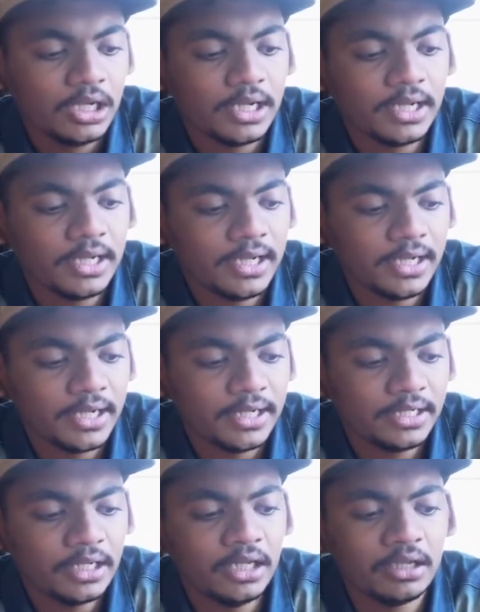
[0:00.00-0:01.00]

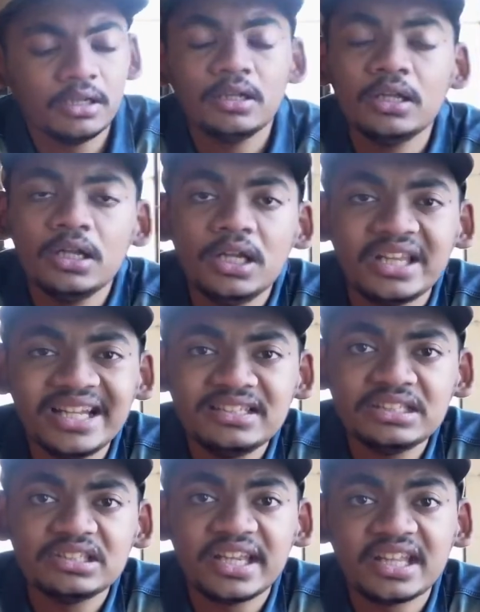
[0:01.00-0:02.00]
And
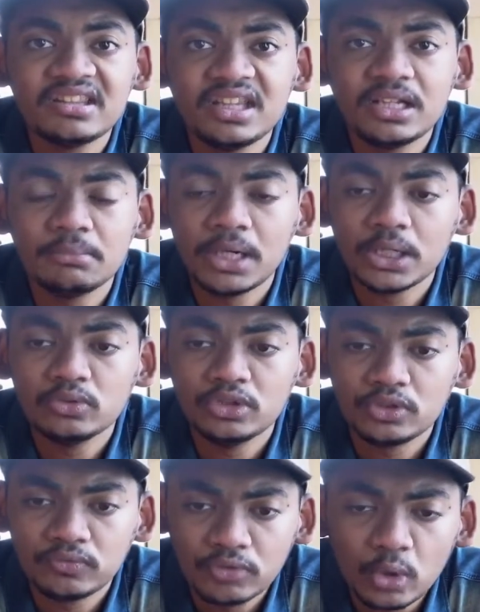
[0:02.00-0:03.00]
that's the second thing about
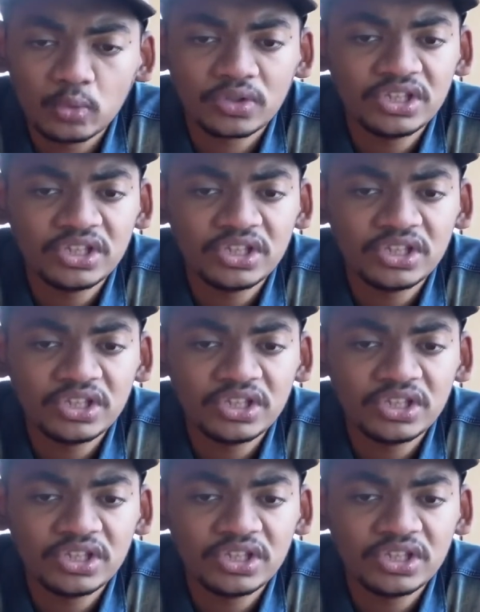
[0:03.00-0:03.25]
this phone.